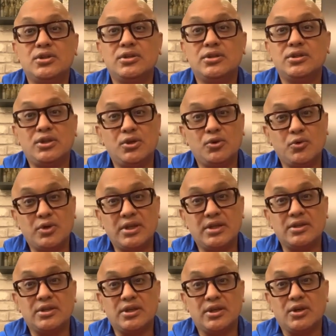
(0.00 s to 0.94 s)

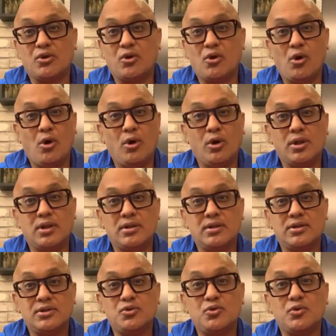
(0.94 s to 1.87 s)
during their call,
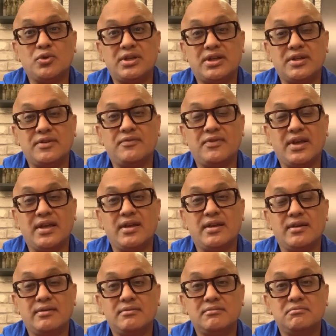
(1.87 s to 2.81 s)
you give a
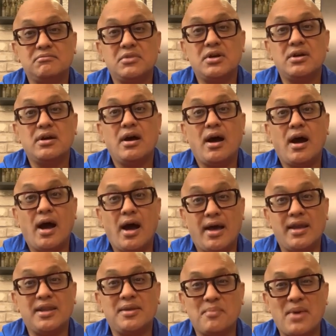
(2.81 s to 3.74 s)

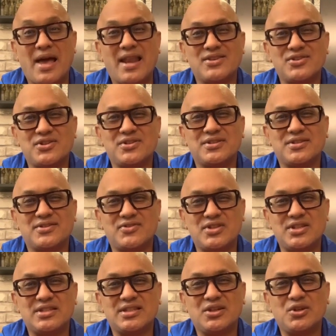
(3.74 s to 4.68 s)
hiring manager
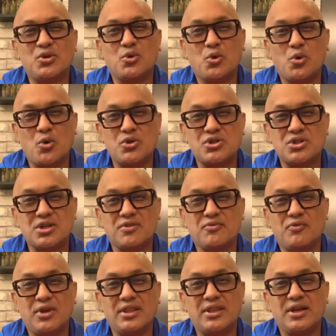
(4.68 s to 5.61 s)
reason to question
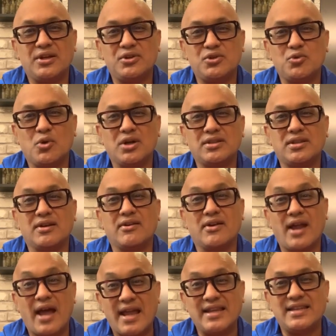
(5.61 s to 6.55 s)
whether you are the
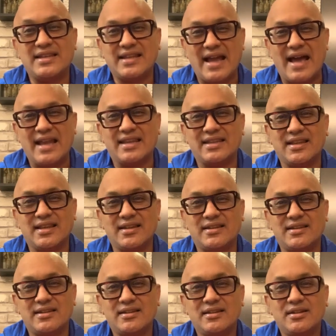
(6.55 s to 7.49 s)
right
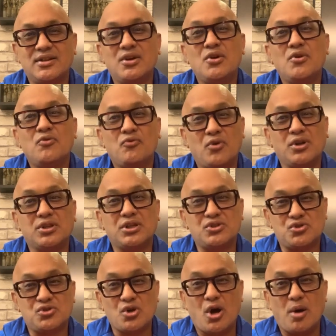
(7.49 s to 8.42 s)
candidate for the
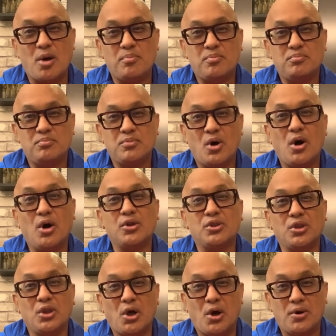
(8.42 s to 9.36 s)
job or
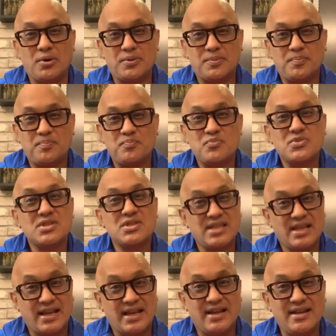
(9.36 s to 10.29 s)
not.
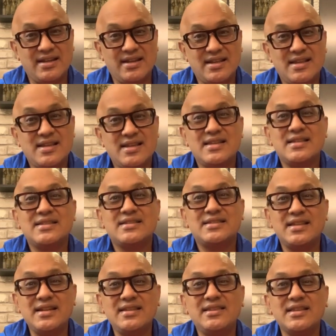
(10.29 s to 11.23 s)
Second,
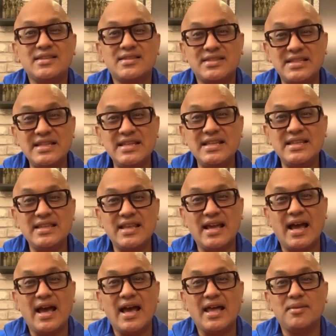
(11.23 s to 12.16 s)
set the scene
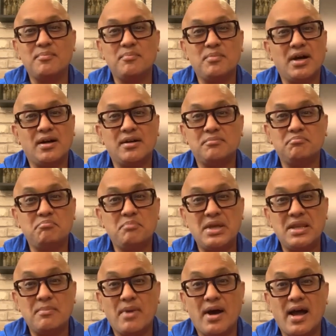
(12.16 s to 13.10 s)
and
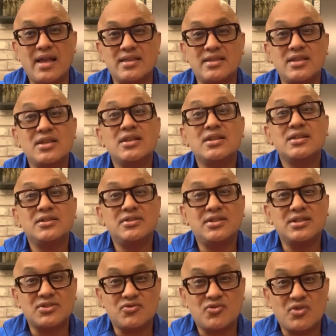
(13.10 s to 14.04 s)
minimize
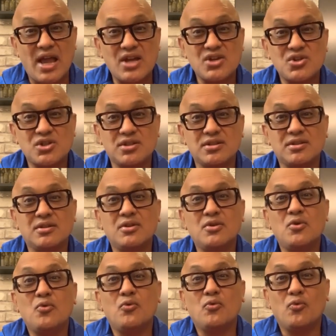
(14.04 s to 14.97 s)
distraction
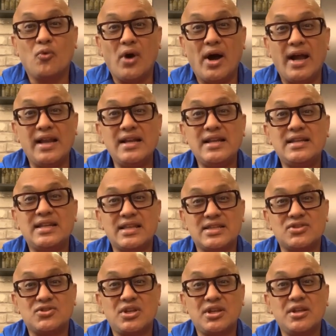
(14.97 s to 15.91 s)
while
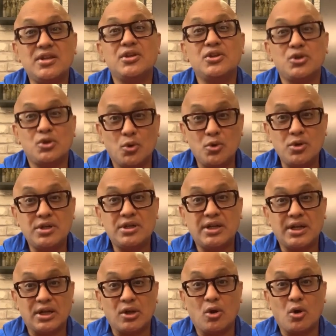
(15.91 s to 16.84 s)
testing your
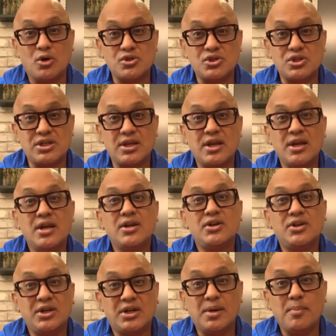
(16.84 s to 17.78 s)
technology.
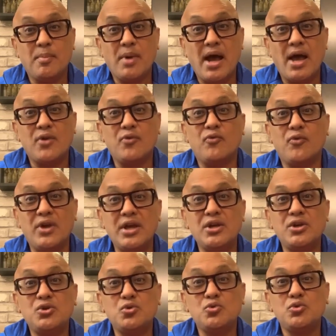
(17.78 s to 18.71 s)
Determine
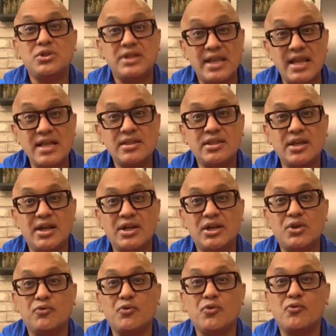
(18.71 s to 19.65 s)
where to take the
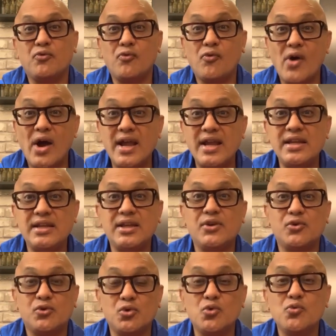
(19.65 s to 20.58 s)
interview. Find
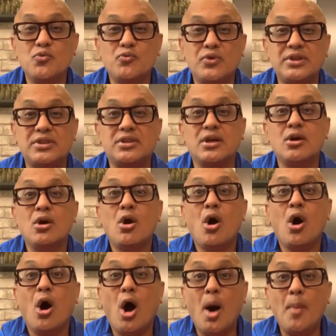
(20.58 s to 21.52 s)
a room
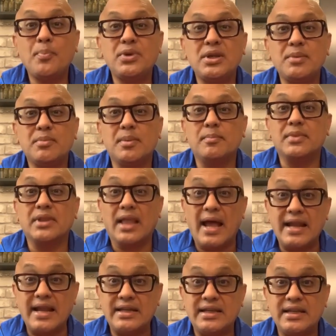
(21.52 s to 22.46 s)
with optimum
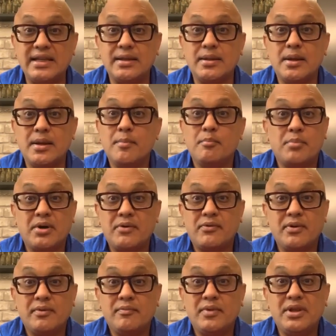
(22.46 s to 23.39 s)
lighting,
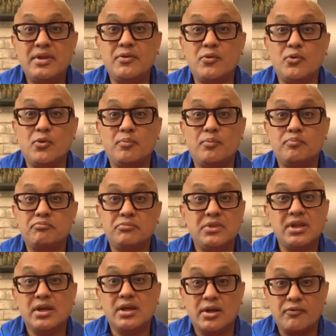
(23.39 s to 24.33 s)
preferably
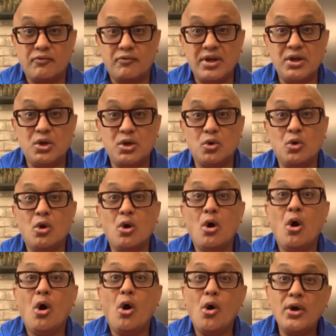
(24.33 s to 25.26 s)
near a window
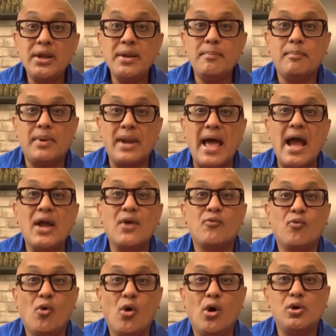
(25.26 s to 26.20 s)
or a
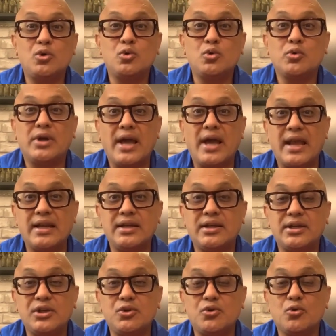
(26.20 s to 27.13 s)
blank wall to
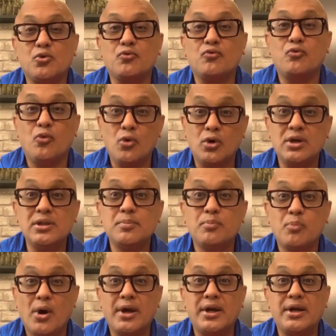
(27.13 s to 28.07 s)
guarantee your focal
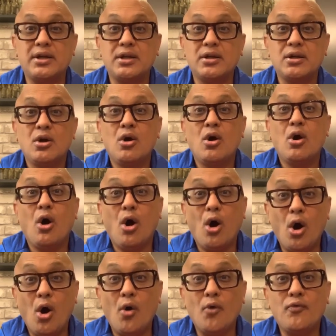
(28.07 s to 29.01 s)

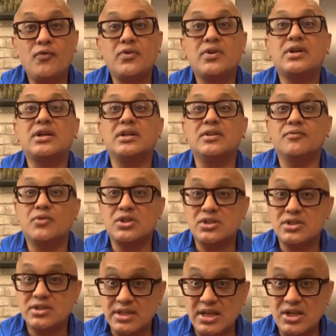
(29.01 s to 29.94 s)
point of
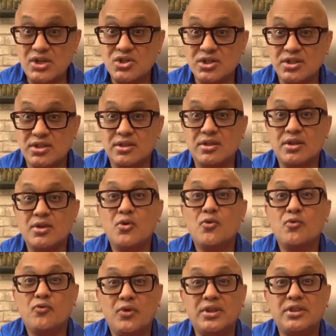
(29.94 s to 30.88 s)
conversation.
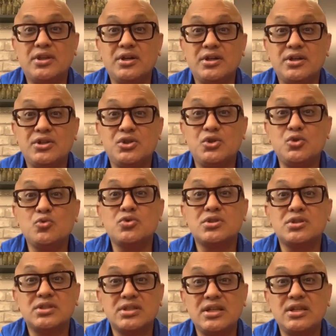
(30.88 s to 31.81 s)
Whether you
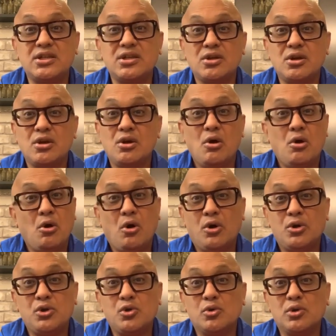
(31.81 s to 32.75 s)
sit
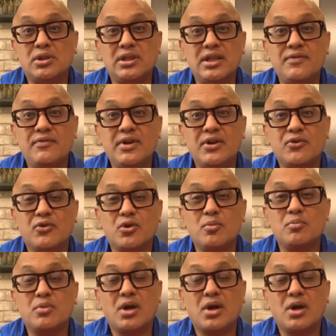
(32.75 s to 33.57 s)
on your living room